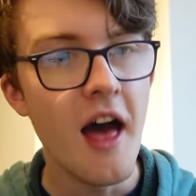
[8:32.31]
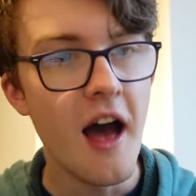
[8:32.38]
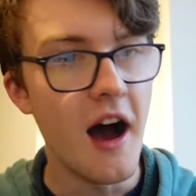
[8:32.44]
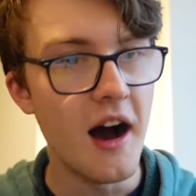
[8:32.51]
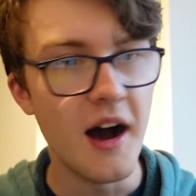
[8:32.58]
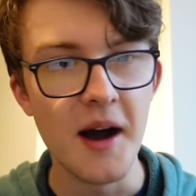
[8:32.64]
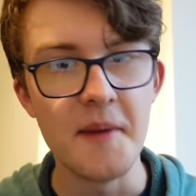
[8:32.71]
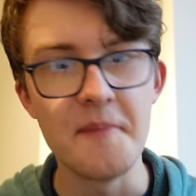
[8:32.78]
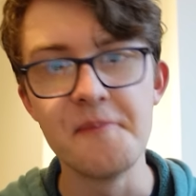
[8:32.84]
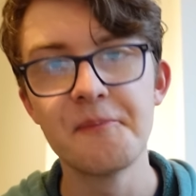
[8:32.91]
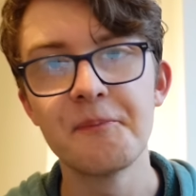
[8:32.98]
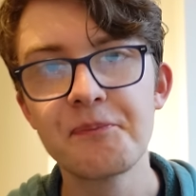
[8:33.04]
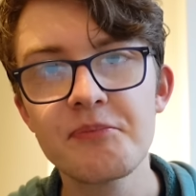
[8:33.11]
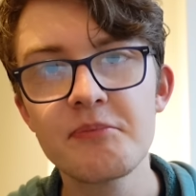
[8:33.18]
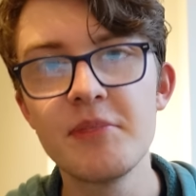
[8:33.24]

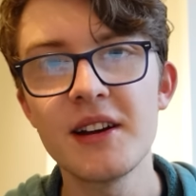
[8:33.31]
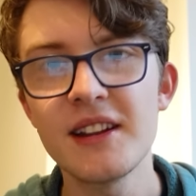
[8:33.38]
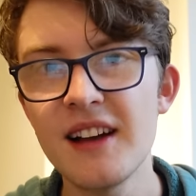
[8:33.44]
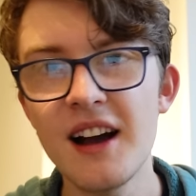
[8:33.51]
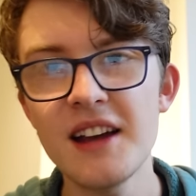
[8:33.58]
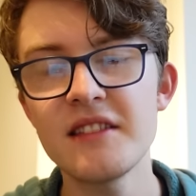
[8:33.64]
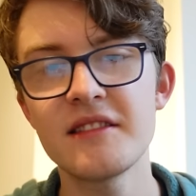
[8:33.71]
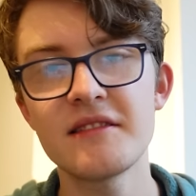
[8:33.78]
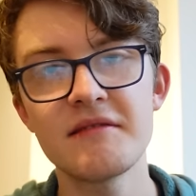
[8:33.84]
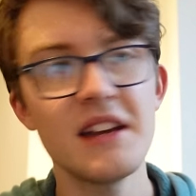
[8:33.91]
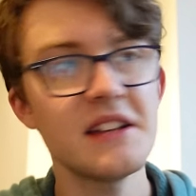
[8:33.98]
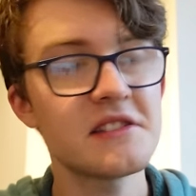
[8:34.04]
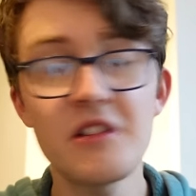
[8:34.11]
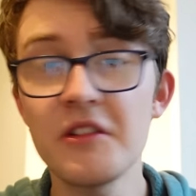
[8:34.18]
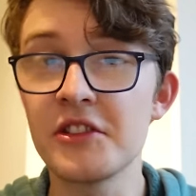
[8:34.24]
But
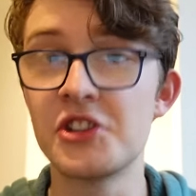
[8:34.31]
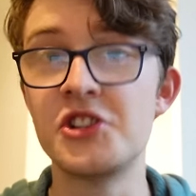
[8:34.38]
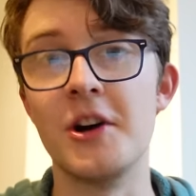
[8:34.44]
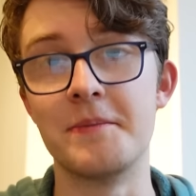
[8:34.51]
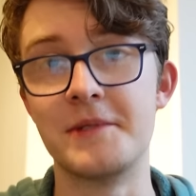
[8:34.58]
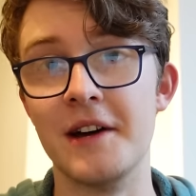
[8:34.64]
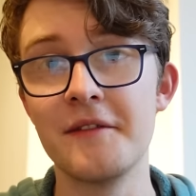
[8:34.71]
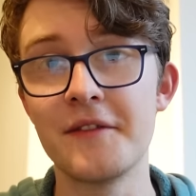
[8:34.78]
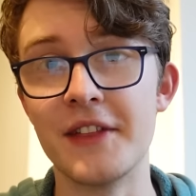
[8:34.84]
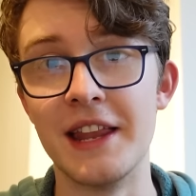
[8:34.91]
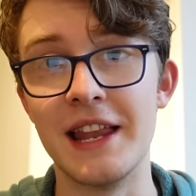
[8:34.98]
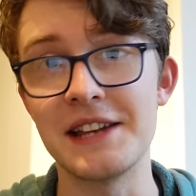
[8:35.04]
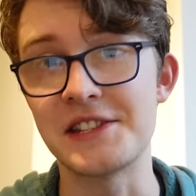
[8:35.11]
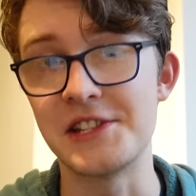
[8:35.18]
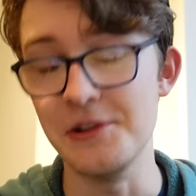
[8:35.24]
it's got the job done for the
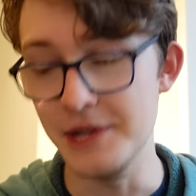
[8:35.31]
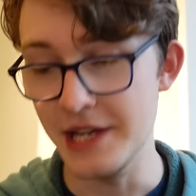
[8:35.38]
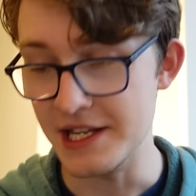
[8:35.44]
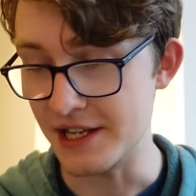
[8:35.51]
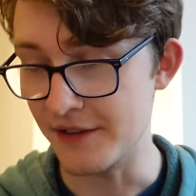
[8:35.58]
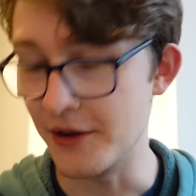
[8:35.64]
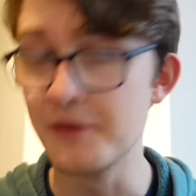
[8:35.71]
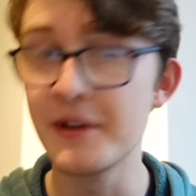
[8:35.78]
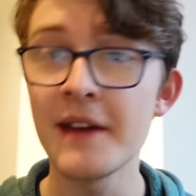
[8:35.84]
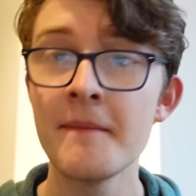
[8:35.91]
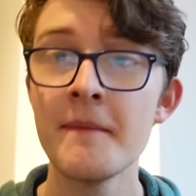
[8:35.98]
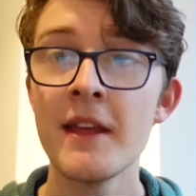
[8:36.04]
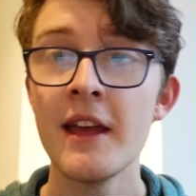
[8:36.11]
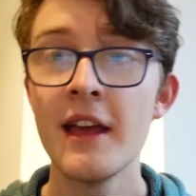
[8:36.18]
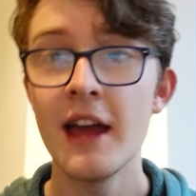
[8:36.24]
last 2 years I've owned
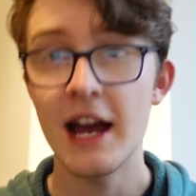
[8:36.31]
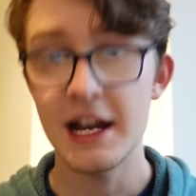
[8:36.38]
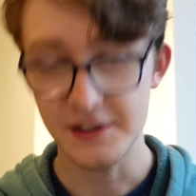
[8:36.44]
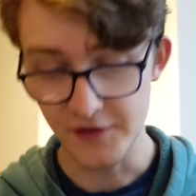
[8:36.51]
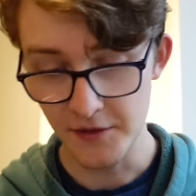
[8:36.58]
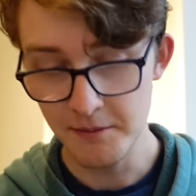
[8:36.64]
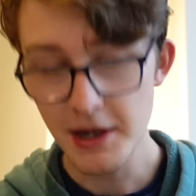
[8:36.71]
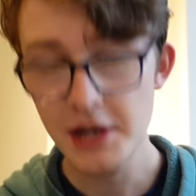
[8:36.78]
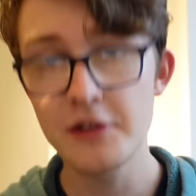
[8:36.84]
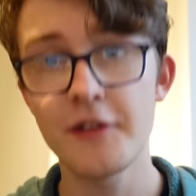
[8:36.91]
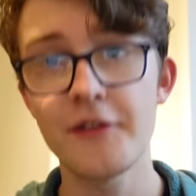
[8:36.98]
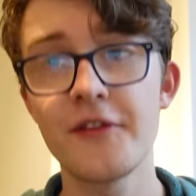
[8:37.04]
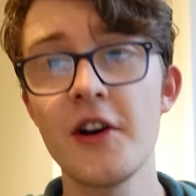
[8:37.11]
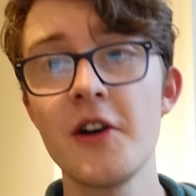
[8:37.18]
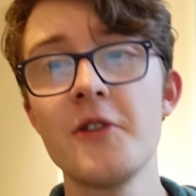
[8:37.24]
it. As for
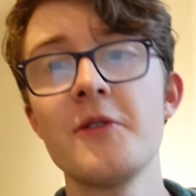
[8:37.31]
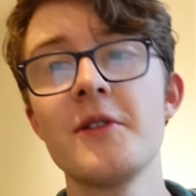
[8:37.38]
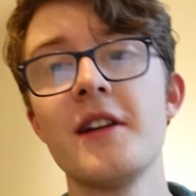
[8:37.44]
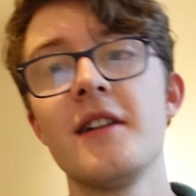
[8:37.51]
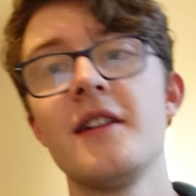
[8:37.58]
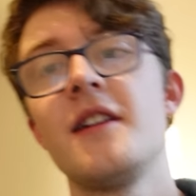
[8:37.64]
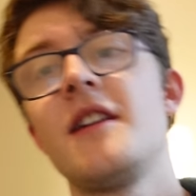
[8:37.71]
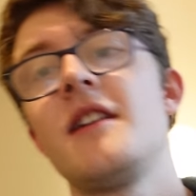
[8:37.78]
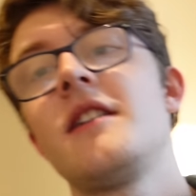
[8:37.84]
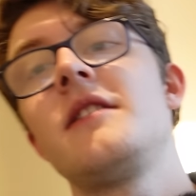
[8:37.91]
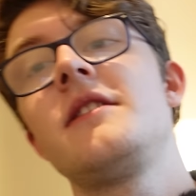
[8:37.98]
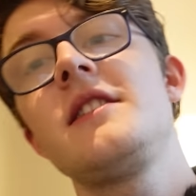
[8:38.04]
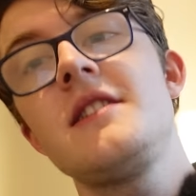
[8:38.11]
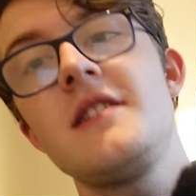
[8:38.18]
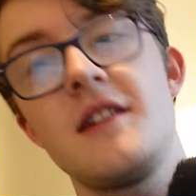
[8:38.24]
microphone,
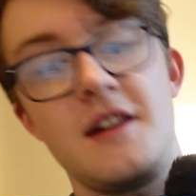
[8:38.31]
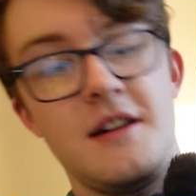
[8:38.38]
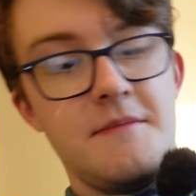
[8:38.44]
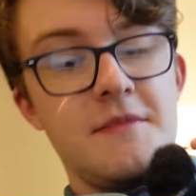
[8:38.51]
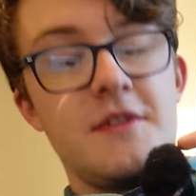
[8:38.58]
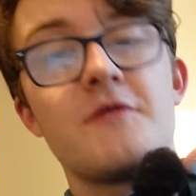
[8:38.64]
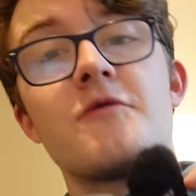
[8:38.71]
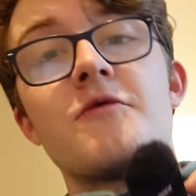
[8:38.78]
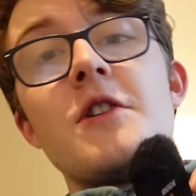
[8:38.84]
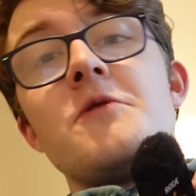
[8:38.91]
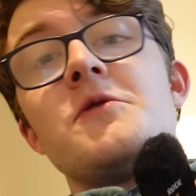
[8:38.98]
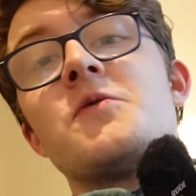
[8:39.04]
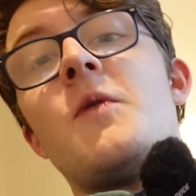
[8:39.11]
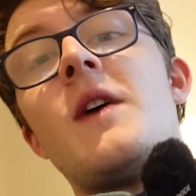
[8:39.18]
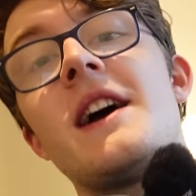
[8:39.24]
the
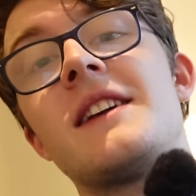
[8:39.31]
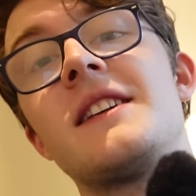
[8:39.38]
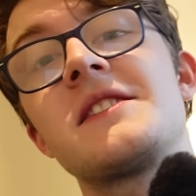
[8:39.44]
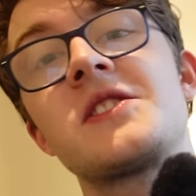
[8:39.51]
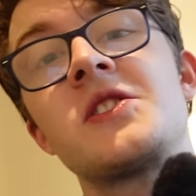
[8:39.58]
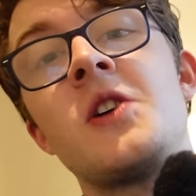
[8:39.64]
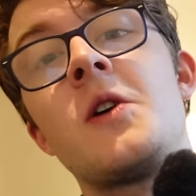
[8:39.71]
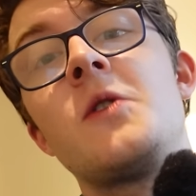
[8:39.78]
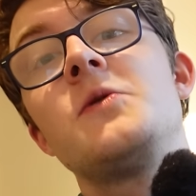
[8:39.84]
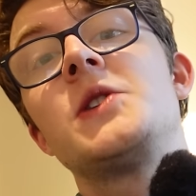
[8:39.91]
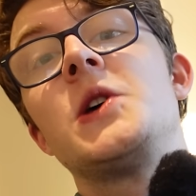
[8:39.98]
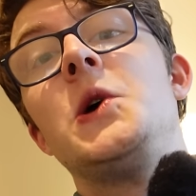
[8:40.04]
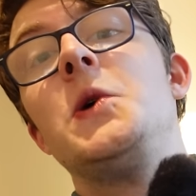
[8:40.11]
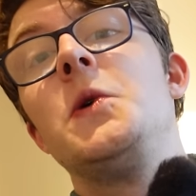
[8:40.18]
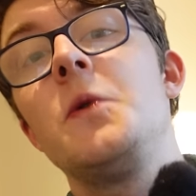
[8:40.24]
Rode Wireless Go
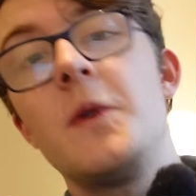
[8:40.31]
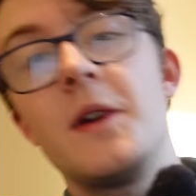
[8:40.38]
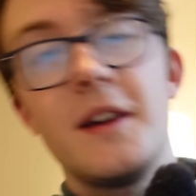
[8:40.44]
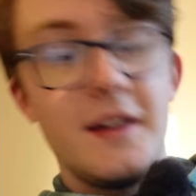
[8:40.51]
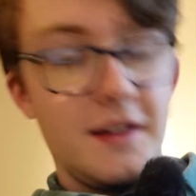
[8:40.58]
2.